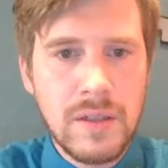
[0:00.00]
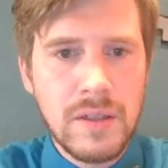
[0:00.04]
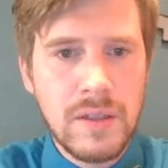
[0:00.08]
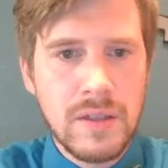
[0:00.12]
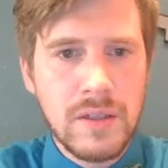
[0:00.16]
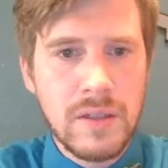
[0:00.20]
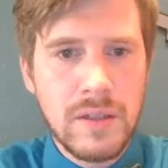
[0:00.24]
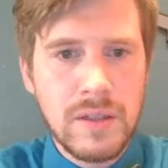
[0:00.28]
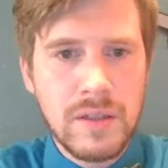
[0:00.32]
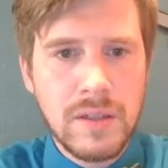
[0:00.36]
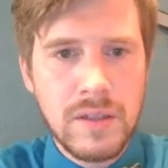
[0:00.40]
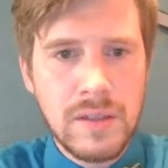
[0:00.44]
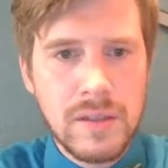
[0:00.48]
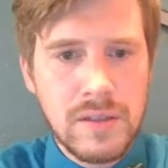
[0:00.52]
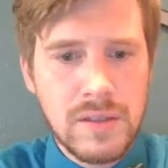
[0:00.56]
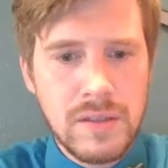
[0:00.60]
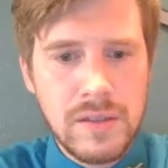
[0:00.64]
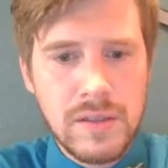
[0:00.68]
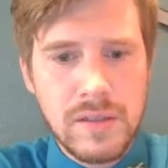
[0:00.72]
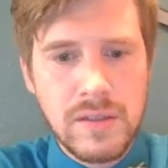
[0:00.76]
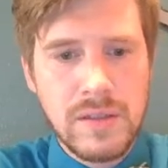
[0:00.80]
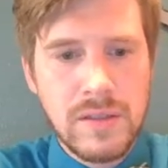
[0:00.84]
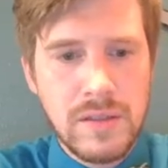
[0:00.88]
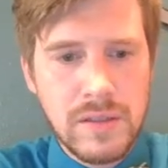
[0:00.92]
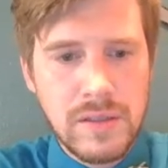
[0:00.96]

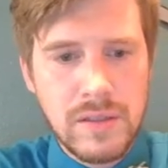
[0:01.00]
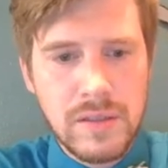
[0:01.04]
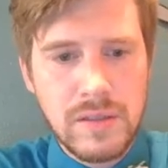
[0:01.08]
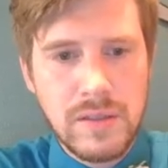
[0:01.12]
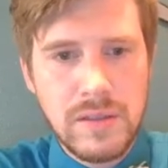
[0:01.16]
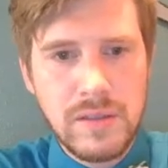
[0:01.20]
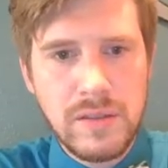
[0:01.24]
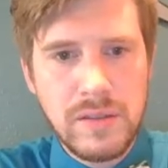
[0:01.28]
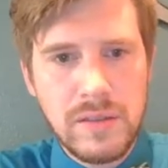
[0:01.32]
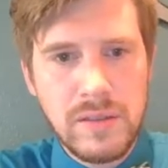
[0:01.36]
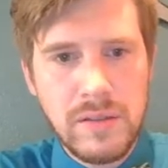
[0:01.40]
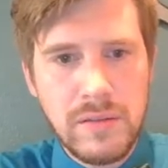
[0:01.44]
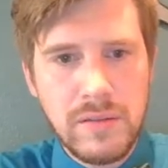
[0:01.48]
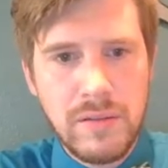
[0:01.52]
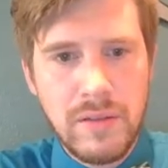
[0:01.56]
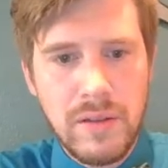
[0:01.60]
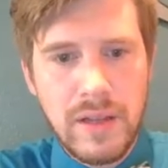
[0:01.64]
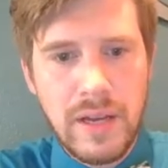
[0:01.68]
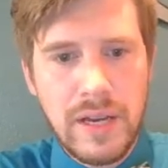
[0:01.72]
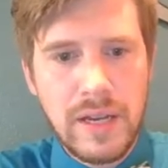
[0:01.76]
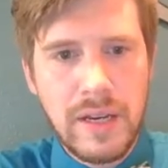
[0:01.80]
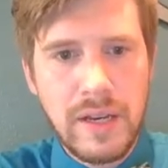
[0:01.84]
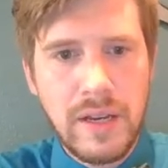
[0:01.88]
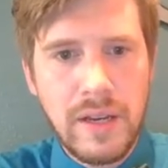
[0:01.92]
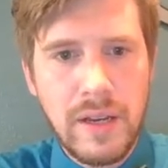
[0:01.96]
let's do
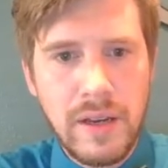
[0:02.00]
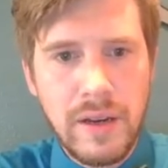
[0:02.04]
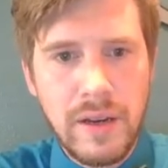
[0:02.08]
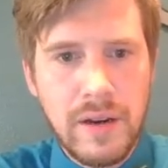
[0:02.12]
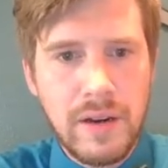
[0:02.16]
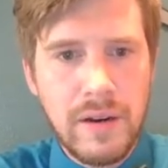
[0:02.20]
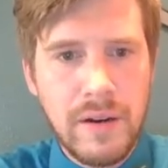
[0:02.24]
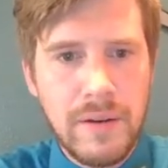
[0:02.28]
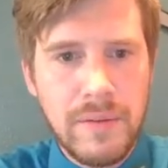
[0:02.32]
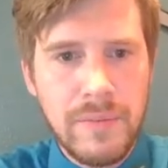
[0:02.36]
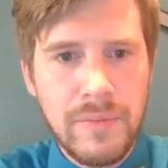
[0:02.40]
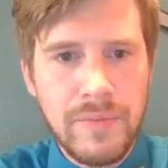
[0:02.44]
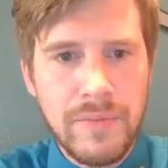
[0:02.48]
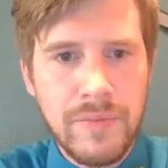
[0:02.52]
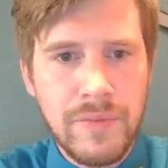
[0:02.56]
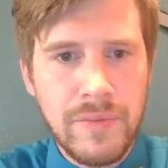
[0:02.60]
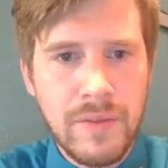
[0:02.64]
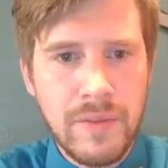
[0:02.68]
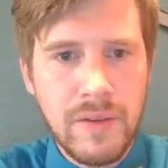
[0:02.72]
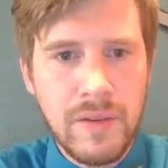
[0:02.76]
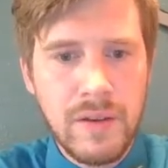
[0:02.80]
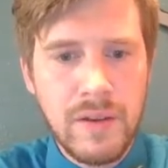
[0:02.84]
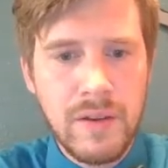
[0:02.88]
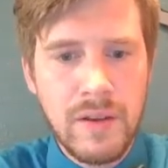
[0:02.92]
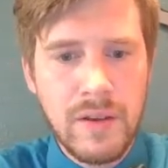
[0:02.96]
that here.
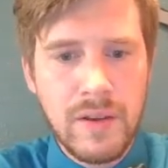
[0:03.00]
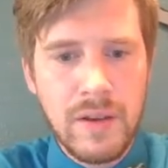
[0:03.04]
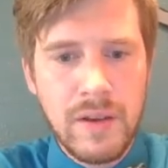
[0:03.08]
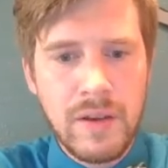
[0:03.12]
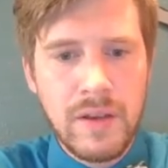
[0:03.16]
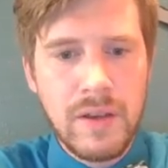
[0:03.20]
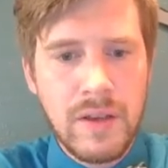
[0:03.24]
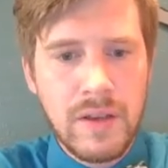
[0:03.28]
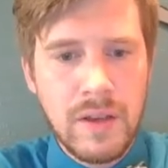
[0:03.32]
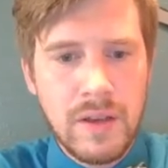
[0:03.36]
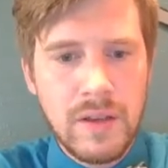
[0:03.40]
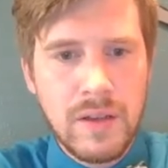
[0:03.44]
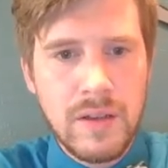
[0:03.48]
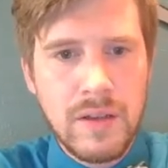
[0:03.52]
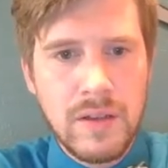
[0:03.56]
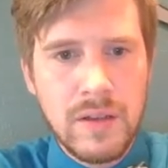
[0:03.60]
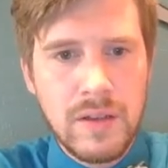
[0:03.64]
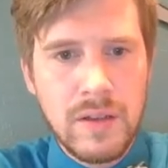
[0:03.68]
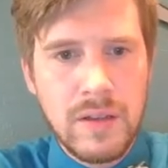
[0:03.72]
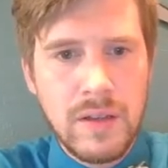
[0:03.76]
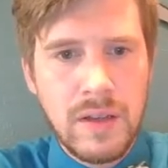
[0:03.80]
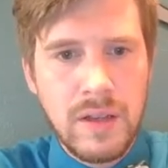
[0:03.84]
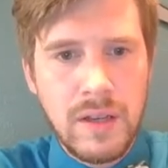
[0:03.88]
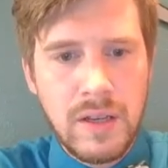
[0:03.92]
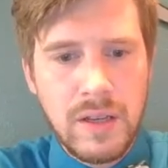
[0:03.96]

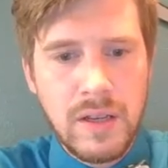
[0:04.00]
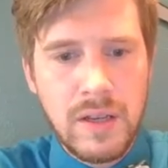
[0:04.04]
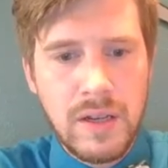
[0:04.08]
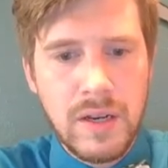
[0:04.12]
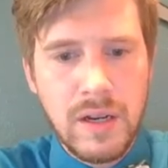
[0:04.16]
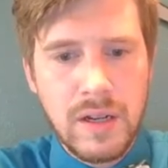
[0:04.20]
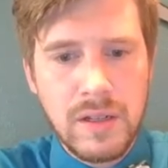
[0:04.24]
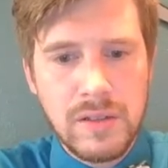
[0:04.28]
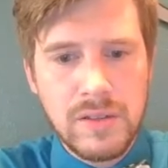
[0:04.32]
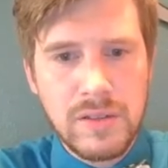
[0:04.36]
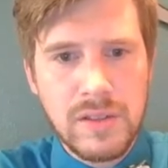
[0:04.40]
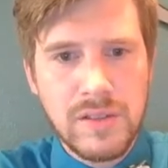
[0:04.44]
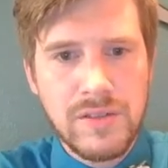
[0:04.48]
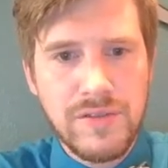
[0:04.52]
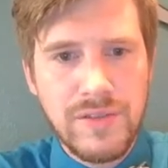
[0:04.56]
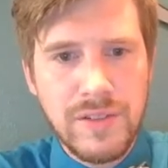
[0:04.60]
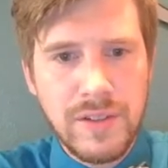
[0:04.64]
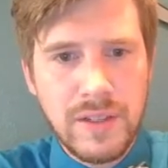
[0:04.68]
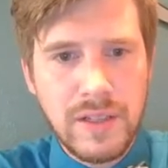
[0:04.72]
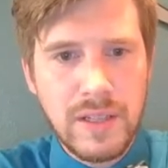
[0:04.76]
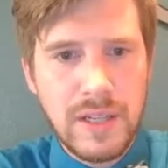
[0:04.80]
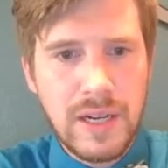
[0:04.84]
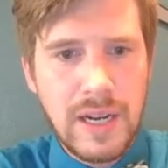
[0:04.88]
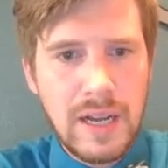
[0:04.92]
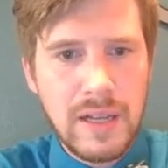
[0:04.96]
And I'll just
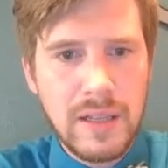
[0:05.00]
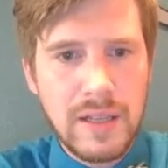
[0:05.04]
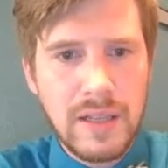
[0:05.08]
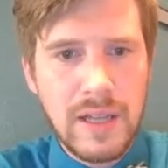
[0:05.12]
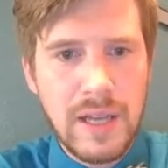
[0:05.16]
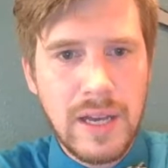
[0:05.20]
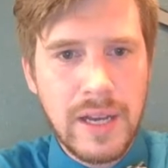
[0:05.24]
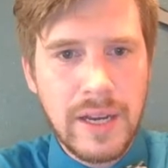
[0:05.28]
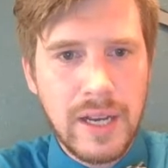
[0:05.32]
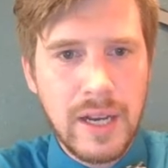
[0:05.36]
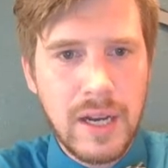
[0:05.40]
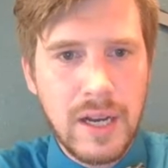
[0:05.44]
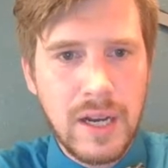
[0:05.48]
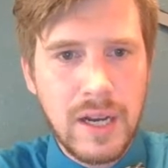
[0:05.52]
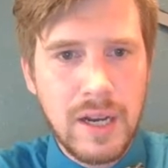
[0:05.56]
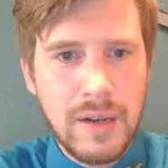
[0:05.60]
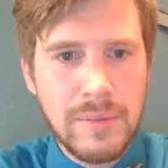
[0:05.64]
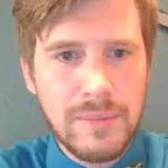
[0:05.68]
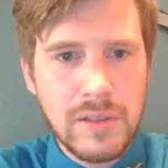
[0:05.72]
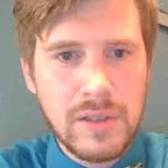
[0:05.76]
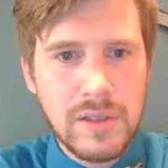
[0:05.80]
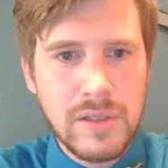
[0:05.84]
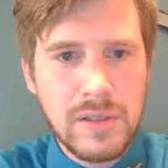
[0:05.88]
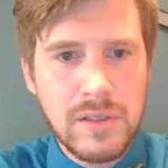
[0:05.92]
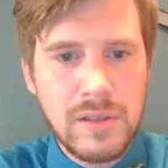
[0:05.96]
fill it out like I'm
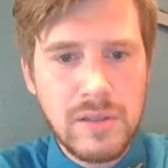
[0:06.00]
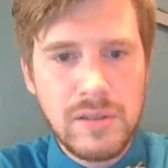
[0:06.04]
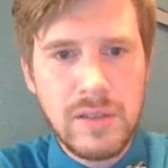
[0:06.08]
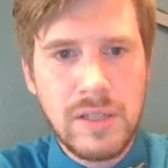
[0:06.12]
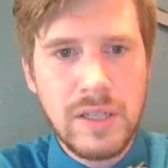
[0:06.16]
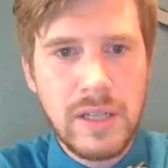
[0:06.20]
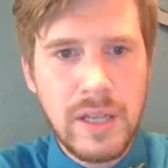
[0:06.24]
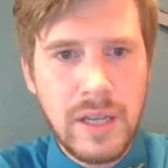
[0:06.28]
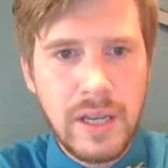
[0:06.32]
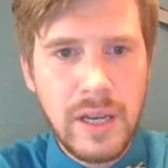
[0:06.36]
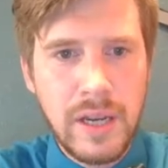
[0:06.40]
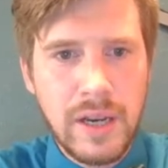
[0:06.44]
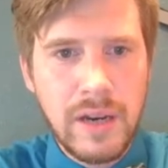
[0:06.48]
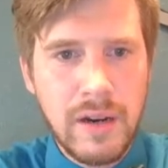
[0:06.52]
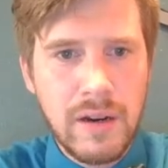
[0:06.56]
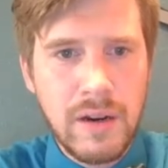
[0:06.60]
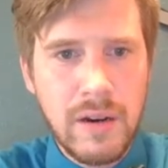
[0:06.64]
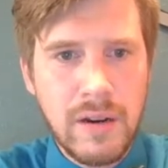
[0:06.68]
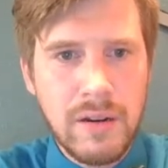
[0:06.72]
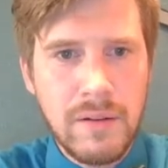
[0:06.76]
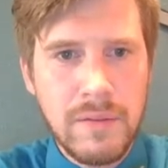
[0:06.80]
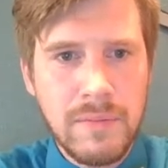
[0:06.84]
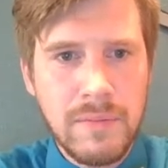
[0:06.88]
the student here.